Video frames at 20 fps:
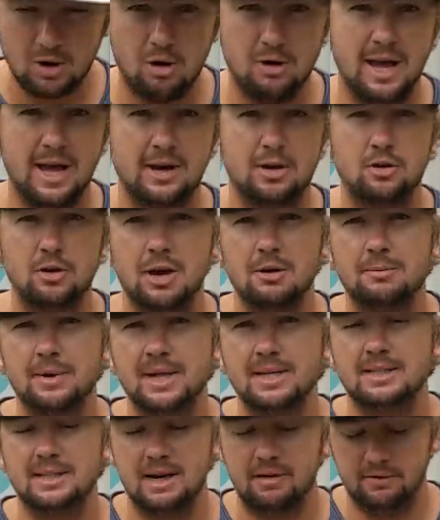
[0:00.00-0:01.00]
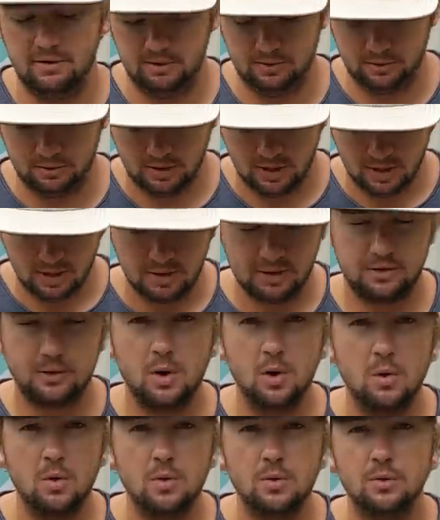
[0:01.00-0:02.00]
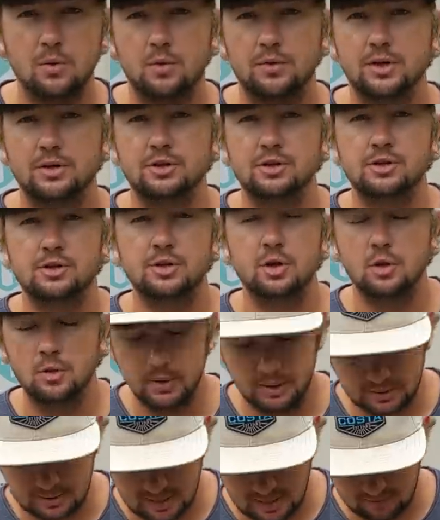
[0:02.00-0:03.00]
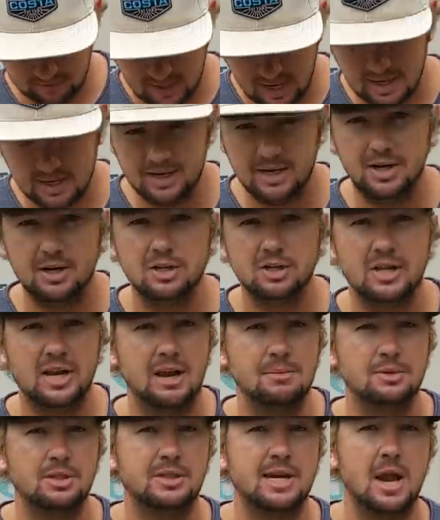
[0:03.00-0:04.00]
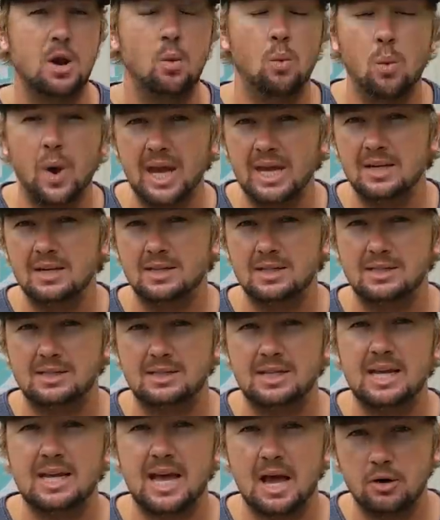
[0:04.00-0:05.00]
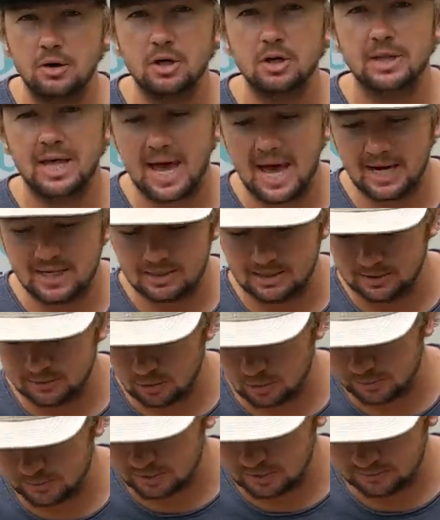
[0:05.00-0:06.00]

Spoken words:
are like crankbaits that I've either thrown or they're just new ones that I've got in here that I'm just kind of waiting to see how good the action is on them,